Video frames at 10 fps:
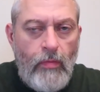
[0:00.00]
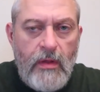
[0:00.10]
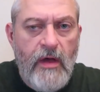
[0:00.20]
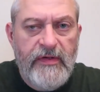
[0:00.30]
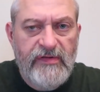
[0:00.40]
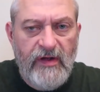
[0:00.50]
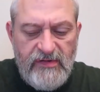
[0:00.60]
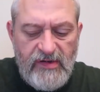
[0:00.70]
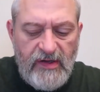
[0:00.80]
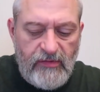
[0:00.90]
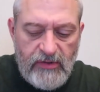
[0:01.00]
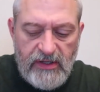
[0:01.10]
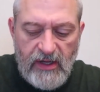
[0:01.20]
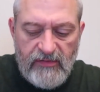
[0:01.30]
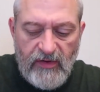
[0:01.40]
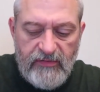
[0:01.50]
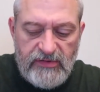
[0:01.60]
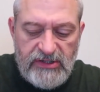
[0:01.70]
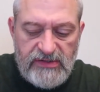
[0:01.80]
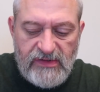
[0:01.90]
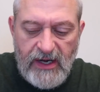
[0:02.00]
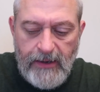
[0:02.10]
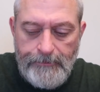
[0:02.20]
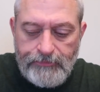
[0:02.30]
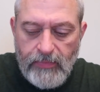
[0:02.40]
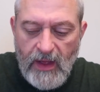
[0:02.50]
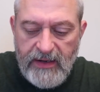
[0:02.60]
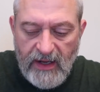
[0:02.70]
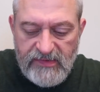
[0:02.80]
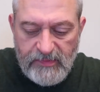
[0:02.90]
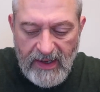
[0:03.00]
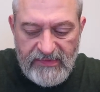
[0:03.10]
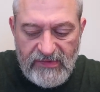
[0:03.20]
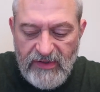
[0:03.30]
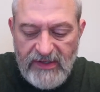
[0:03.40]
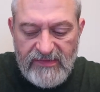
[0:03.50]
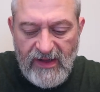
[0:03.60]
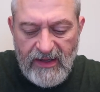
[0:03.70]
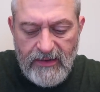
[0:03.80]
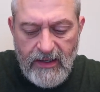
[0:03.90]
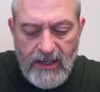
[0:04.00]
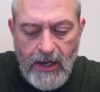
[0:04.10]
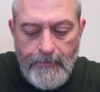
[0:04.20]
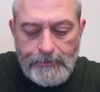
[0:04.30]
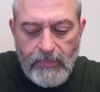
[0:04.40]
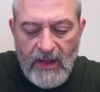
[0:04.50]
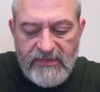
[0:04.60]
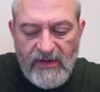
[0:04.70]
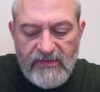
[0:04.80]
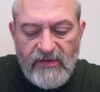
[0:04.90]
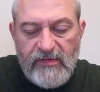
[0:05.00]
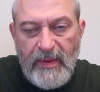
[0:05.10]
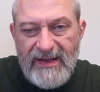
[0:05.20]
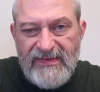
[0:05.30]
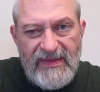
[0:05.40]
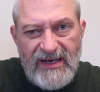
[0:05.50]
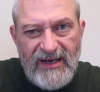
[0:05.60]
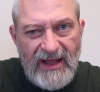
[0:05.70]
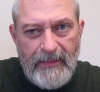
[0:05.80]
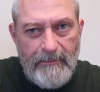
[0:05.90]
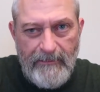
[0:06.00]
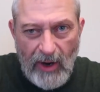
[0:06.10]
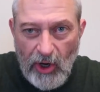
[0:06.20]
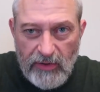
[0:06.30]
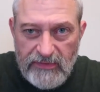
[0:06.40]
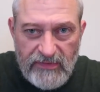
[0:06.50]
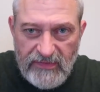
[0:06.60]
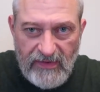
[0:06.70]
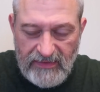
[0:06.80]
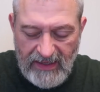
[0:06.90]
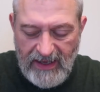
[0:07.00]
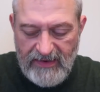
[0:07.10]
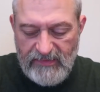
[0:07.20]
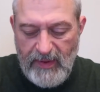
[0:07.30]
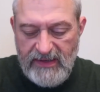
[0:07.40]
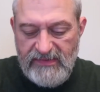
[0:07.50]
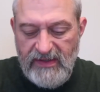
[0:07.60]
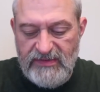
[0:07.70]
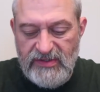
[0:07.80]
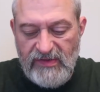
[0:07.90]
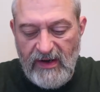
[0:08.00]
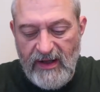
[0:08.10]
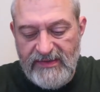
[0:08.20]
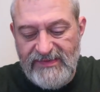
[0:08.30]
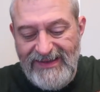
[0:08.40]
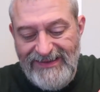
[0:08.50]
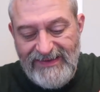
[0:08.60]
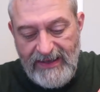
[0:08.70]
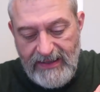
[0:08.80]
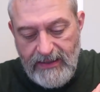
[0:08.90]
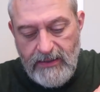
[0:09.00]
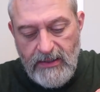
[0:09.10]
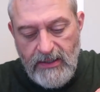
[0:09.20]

Now the sausage has a really nice flavor to it. It's got a nice spice to it. It's not so spicy that it like burns. It's not that kind of spicy. It's just a nice seasoning.